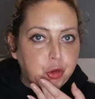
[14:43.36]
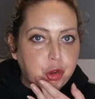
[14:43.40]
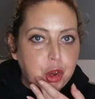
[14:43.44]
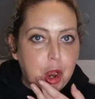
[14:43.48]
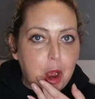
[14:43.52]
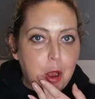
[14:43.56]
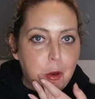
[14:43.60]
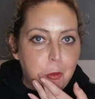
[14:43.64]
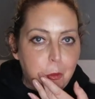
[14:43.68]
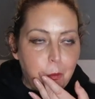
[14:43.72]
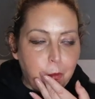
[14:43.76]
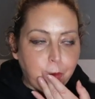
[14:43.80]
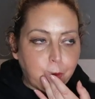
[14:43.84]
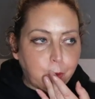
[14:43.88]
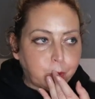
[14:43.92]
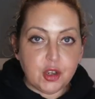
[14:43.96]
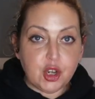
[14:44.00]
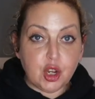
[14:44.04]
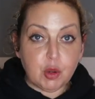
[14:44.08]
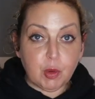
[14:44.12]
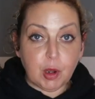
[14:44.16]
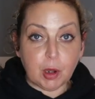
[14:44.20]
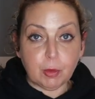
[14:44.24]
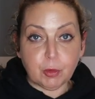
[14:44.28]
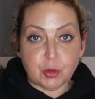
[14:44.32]
So I
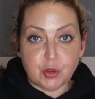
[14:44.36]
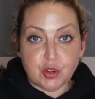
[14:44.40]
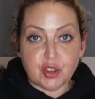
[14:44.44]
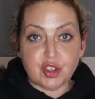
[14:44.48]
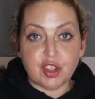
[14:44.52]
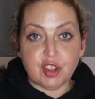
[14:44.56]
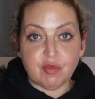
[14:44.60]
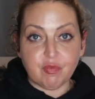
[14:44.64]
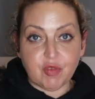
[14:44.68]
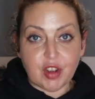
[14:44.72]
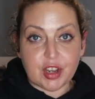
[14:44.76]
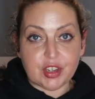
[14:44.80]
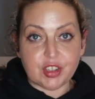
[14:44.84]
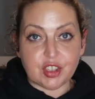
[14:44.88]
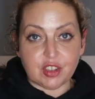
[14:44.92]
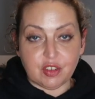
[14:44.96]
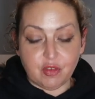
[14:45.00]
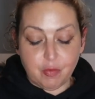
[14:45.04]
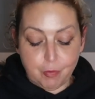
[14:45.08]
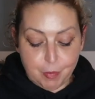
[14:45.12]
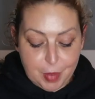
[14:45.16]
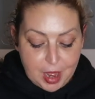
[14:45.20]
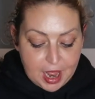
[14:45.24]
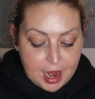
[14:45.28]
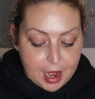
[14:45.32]
knew I wanted the
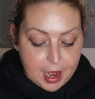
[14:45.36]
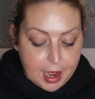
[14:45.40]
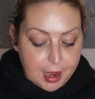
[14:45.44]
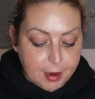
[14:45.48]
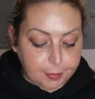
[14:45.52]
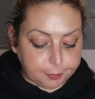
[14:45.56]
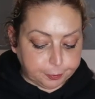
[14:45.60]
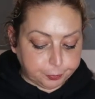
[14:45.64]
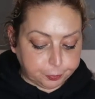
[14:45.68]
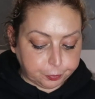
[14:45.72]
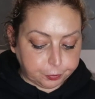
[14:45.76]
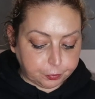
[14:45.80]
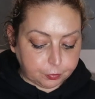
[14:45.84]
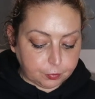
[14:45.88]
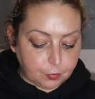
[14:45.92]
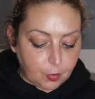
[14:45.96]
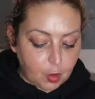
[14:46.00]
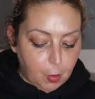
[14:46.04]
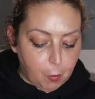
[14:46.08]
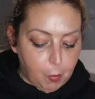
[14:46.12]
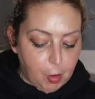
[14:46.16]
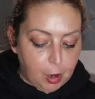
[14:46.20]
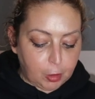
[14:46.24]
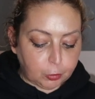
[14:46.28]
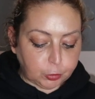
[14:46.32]
festive bake,
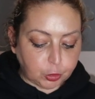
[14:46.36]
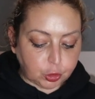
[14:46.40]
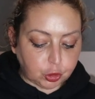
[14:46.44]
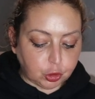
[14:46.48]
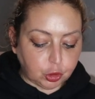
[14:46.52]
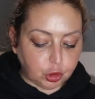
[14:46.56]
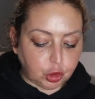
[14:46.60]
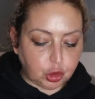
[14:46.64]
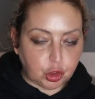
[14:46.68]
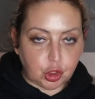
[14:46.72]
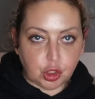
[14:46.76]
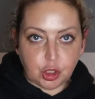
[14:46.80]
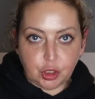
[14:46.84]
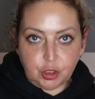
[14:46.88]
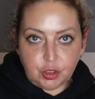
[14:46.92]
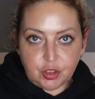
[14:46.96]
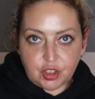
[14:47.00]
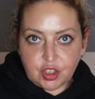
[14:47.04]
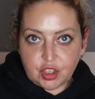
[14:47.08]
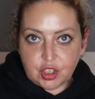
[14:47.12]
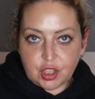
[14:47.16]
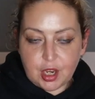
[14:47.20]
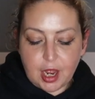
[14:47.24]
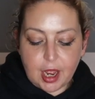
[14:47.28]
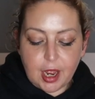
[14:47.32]
but I wasn't sure on
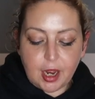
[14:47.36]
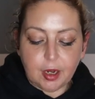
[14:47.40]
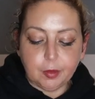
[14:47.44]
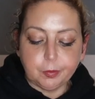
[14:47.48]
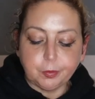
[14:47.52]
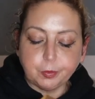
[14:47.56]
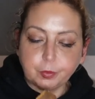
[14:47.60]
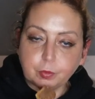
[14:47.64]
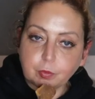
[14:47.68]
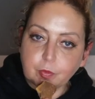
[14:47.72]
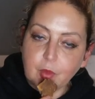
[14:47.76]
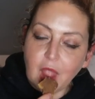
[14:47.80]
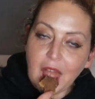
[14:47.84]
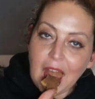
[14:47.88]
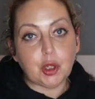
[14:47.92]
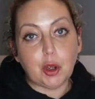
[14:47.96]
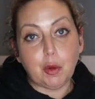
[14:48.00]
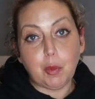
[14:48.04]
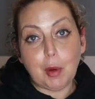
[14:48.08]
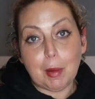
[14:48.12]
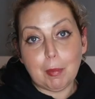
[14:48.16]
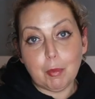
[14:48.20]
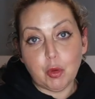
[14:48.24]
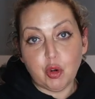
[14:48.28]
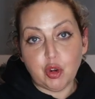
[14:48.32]
the snack, so
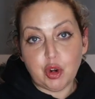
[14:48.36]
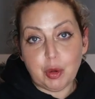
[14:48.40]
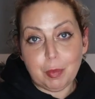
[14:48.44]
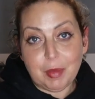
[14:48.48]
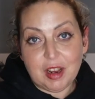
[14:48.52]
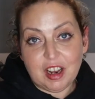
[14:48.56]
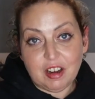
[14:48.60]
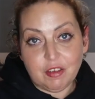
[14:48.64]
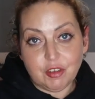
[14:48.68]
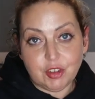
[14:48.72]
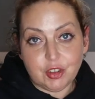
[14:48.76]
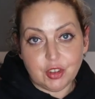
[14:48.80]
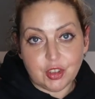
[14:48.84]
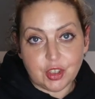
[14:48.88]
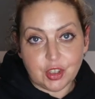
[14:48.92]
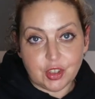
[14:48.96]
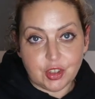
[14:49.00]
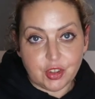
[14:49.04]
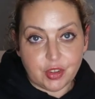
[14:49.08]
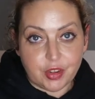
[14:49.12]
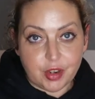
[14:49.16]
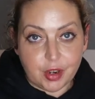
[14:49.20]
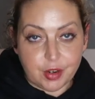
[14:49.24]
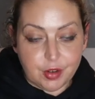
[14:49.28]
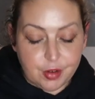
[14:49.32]
I went more on
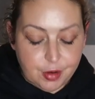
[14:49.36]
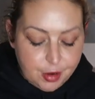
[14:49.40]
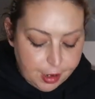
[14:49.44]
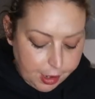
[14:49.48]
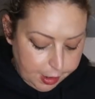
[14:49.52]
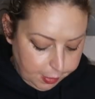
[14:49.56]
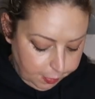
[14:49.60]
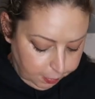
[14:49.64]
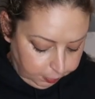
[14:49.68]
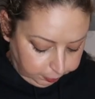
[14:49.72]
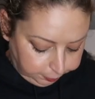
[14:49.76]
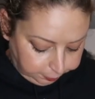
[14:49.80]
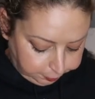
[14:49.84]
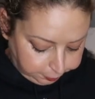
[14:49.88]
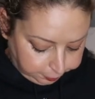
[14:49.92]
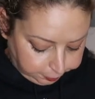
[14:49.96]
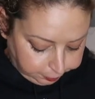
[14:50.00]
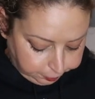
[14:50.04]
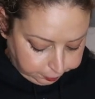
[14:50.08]
appearances than